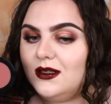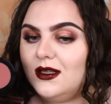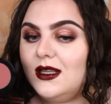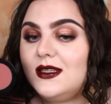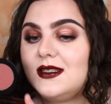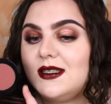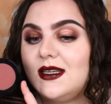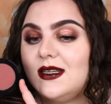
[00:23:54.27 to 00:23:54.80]

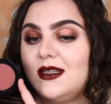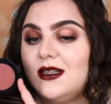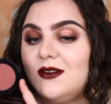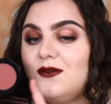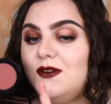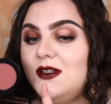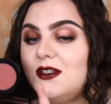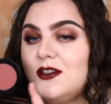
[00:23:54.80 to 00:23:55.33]
let's say
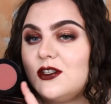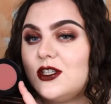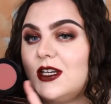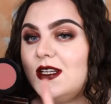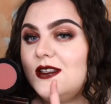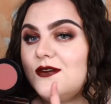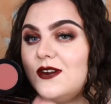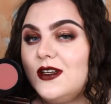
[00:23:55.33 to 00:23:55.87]
that these
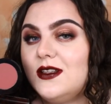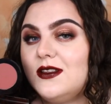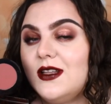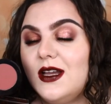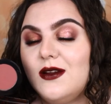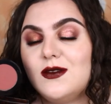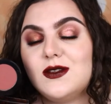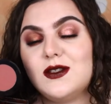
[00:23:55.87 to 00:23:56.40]
shades right
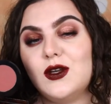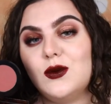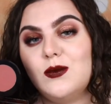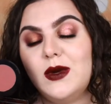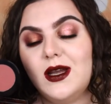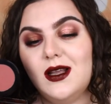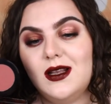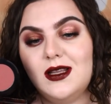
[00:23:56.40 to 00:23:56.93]
now, so
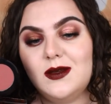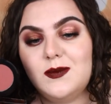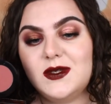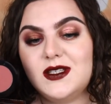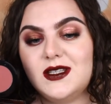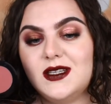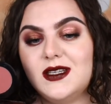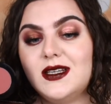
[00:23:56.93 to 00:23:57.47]
my
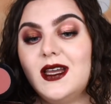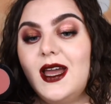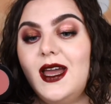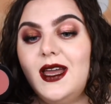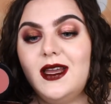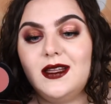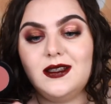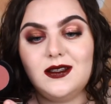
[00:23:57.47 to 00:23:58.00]
lipstick
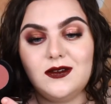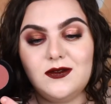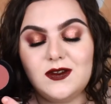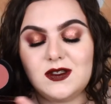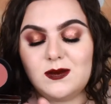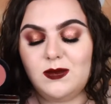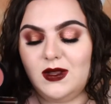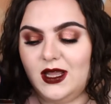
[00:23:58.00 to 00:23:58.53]
and
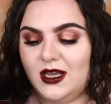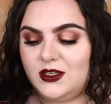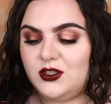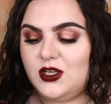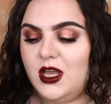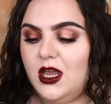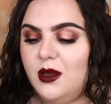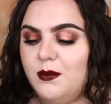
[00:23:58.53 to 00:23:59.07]
this
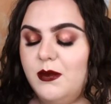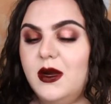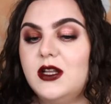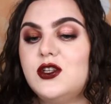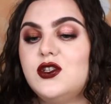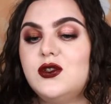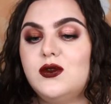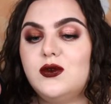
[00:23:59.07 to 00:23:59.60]
blush,
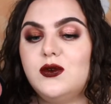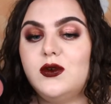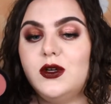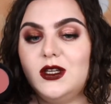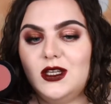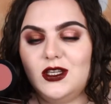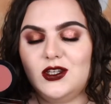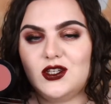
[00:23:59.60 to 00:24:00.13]
match to
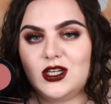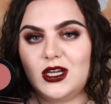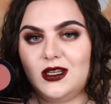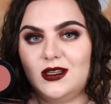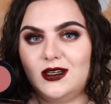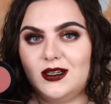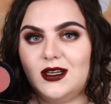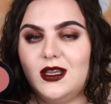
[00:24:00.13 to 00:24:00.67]
each
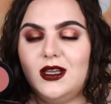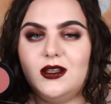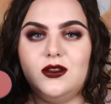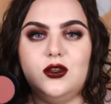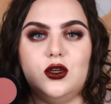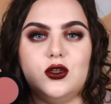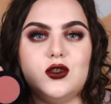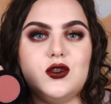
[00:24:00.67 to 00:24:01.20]
other,
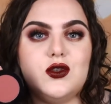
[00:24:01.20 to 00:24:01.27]
not